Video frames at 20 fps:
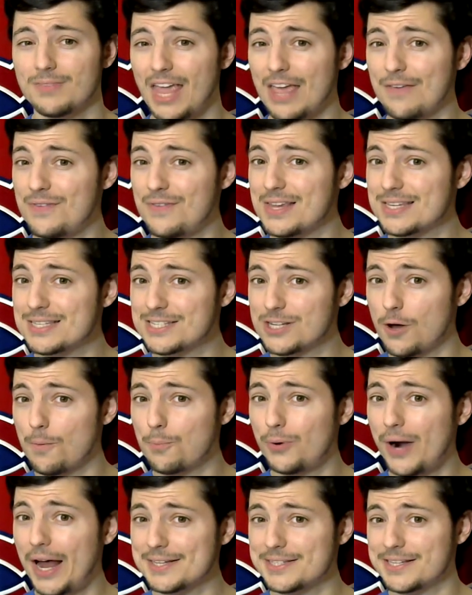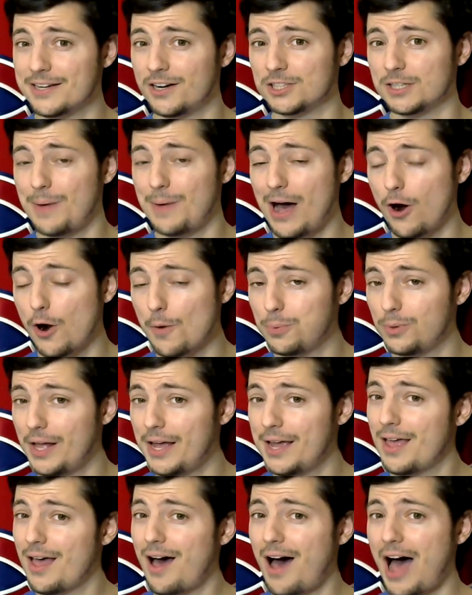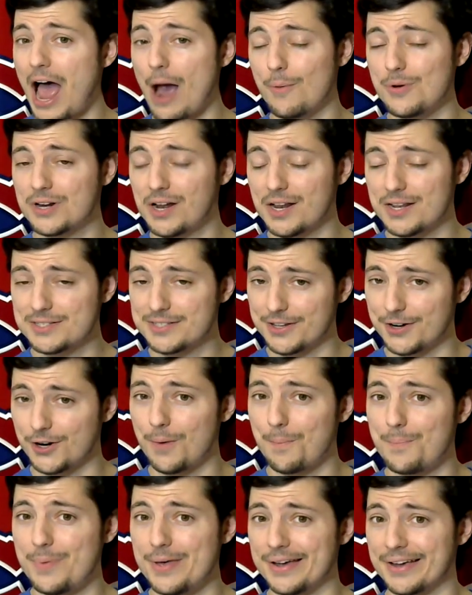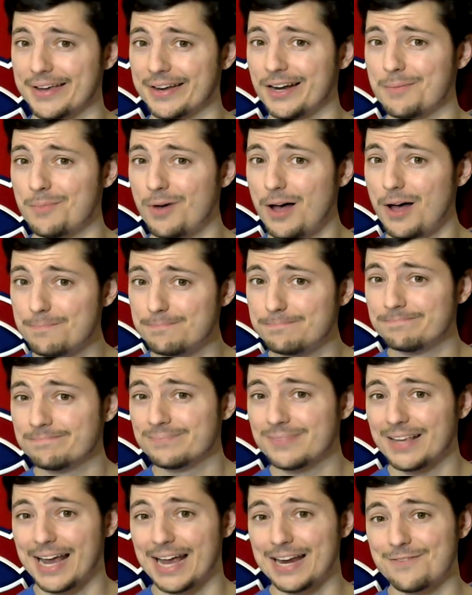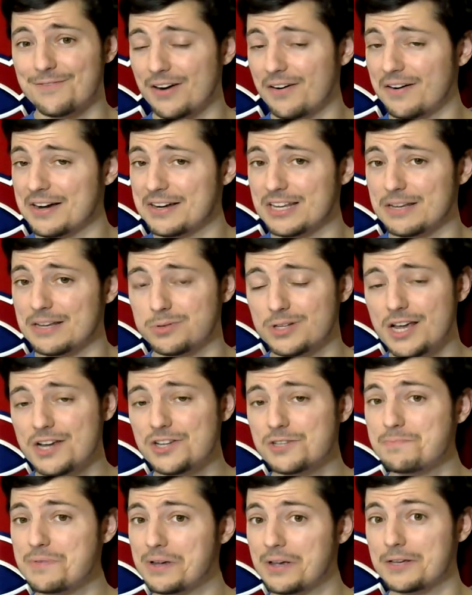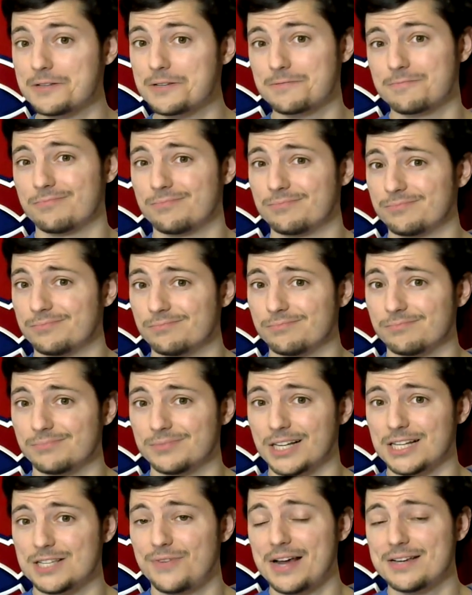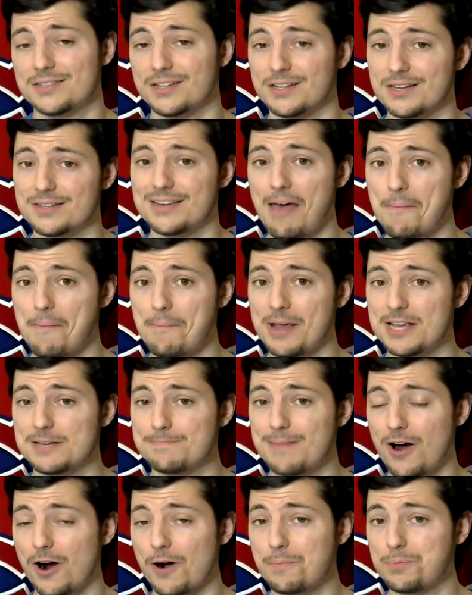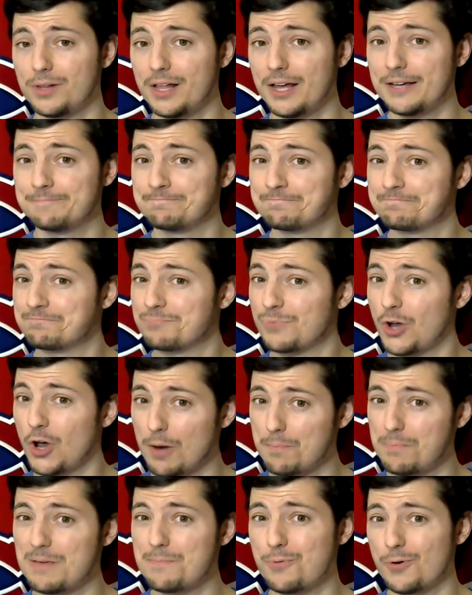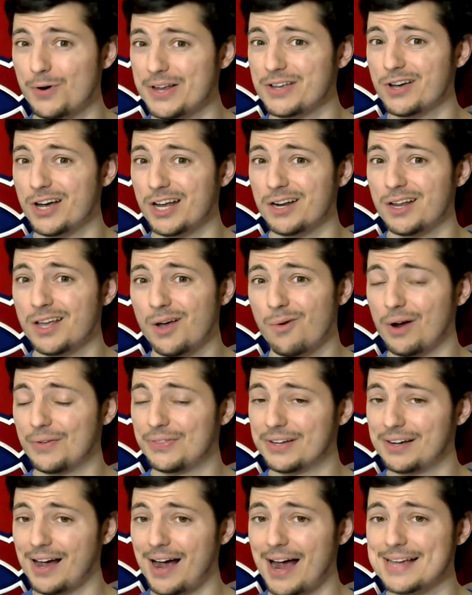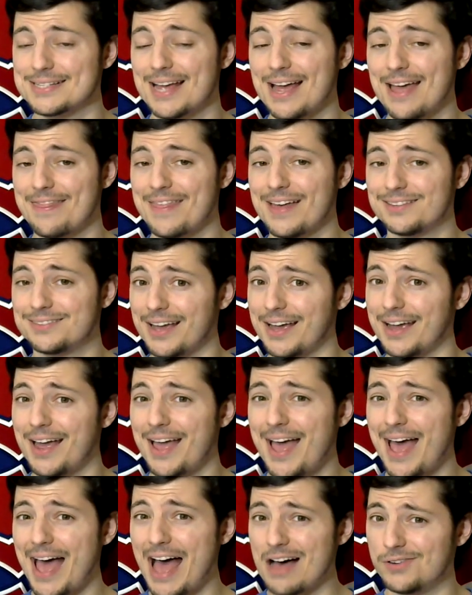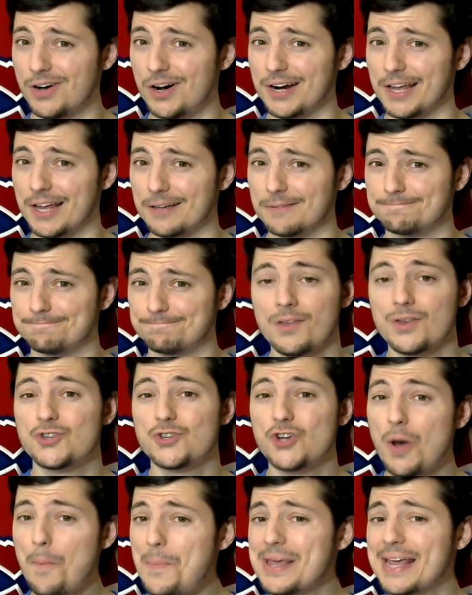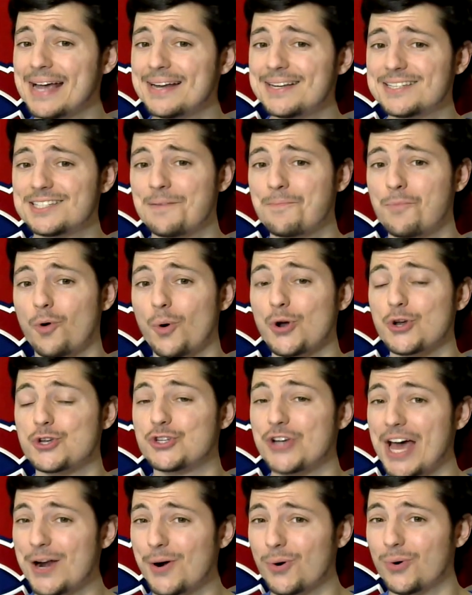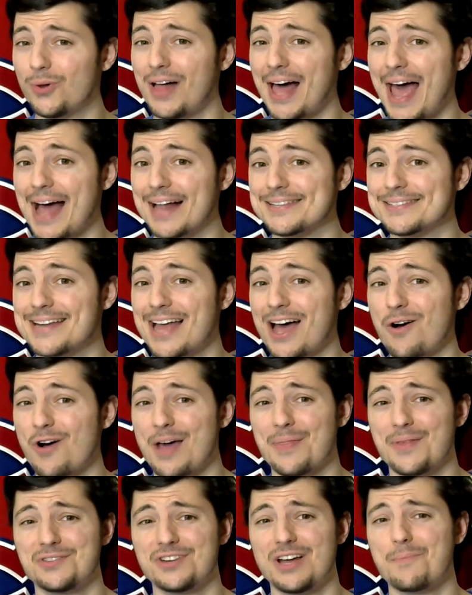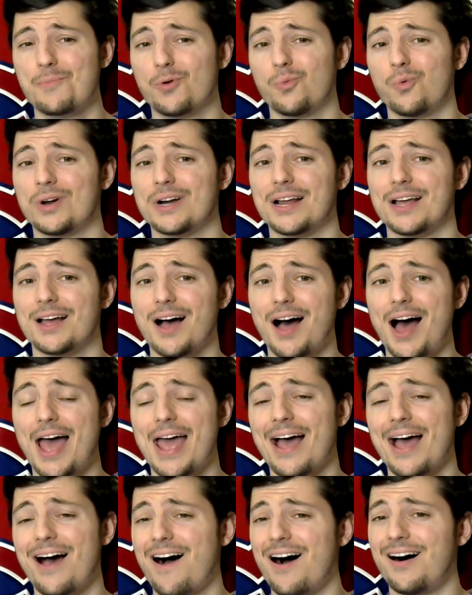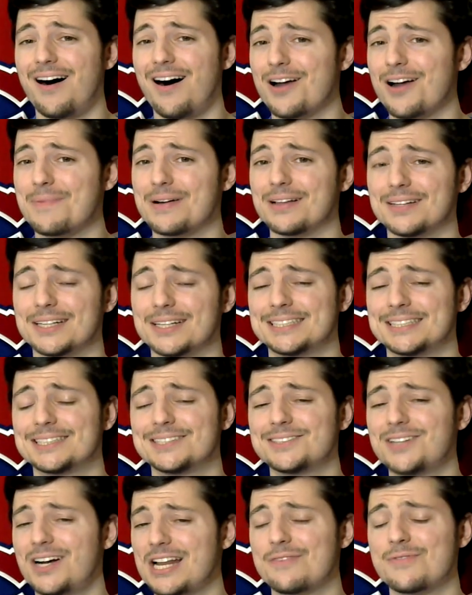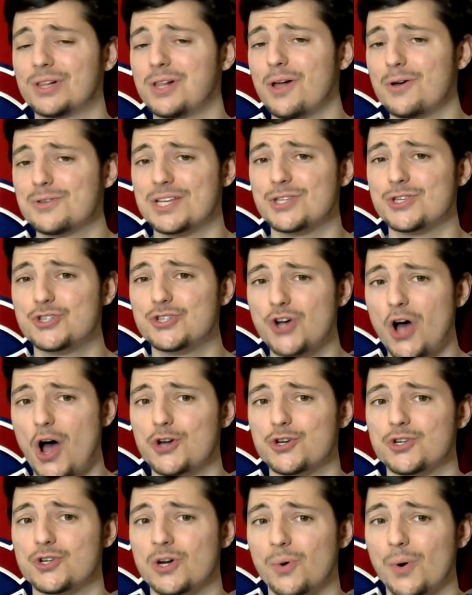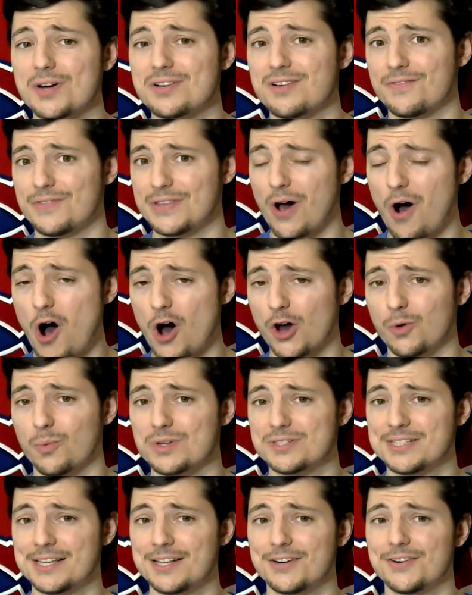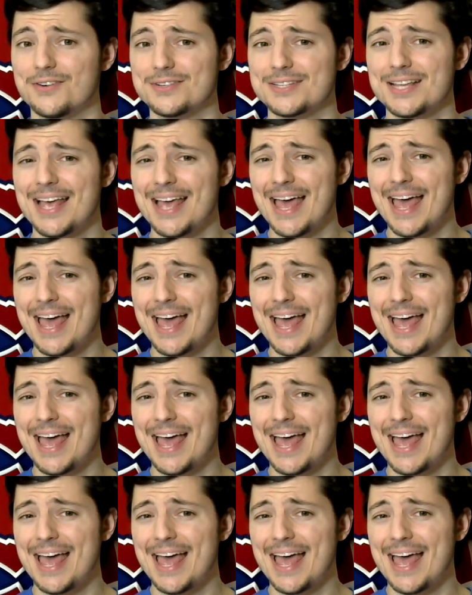If he's still practicing on the power play, I would consider picking him up in very deep leagues, because let's face it, Tampa Bay's power play could be pretty good with the guys that they have on it. Jumping into some more general ads now, and the number one guy on my list, and it's not even close, it's Josh Norris of the Ottawa Senators.